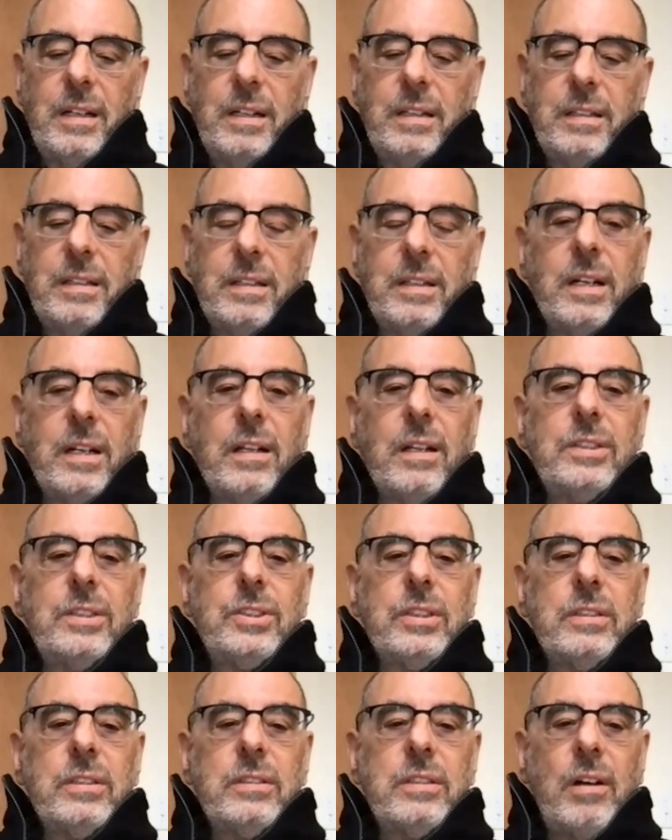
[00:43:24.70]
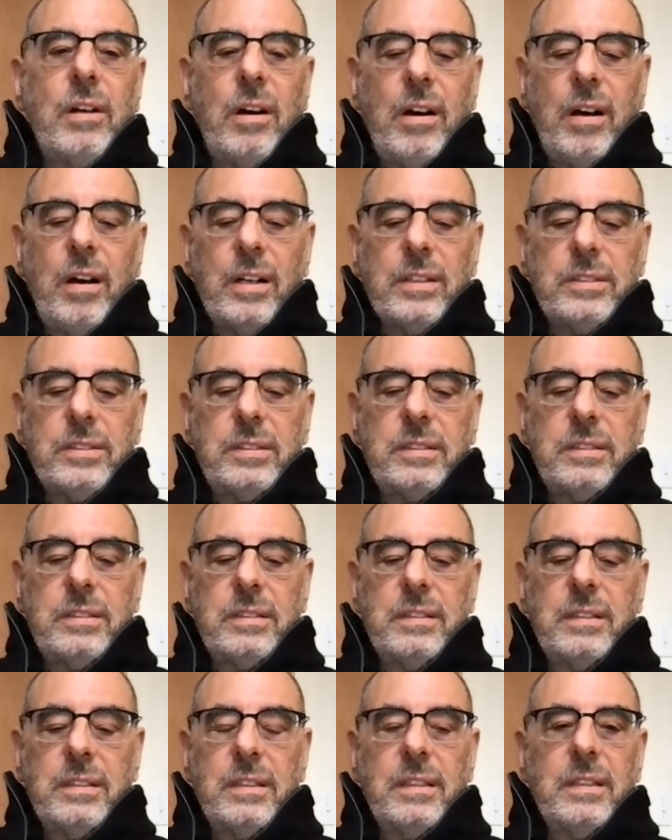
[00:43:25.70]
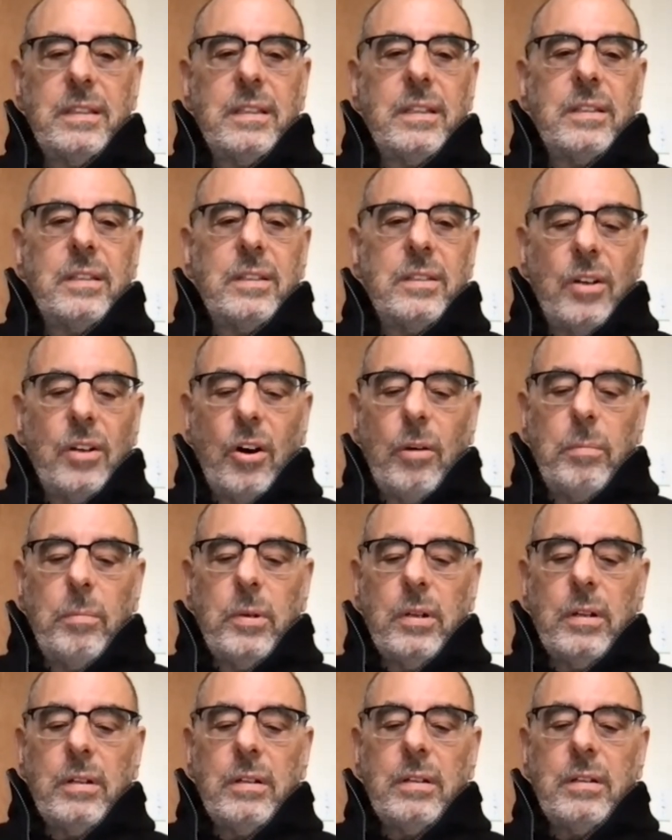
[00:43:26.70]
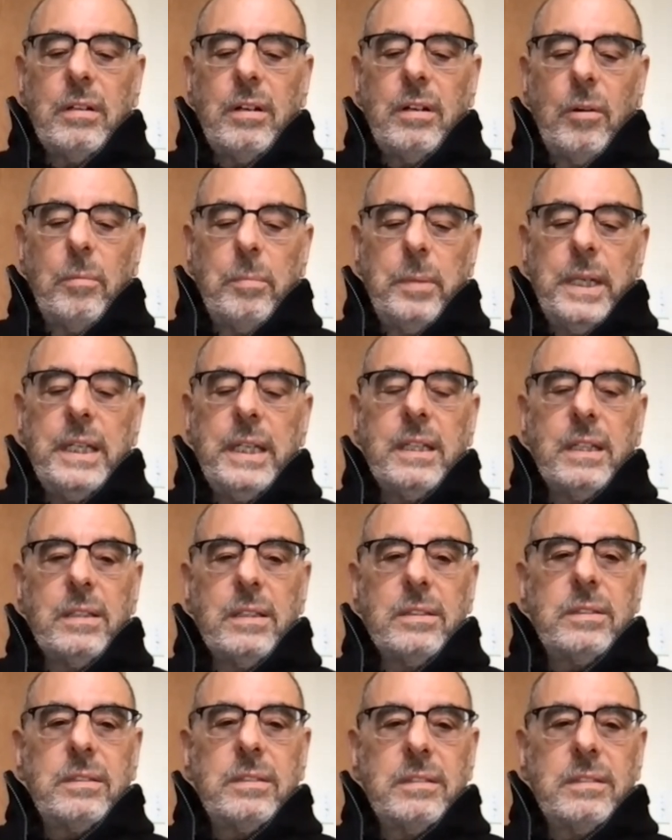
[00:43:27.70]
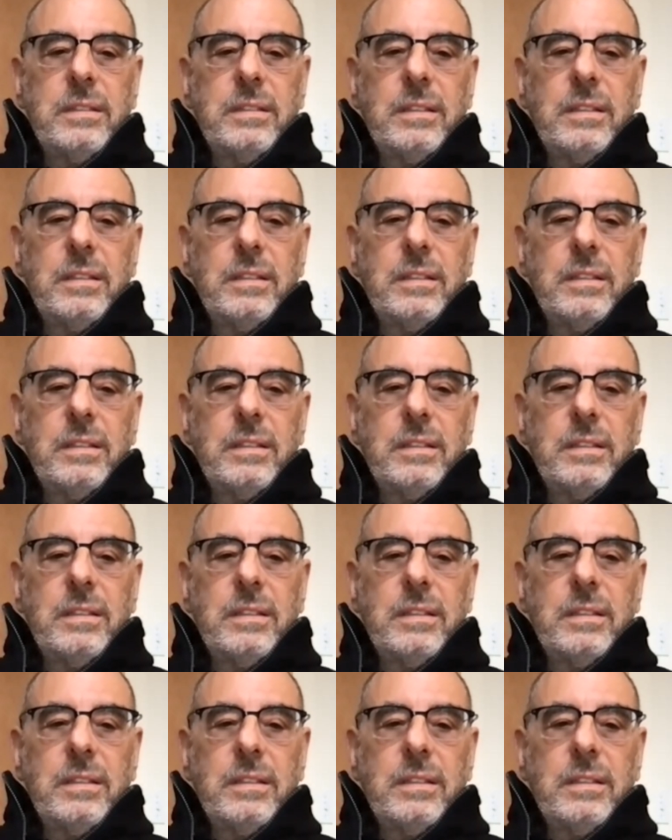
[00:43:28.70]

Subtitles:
The diligent dog's noble obedience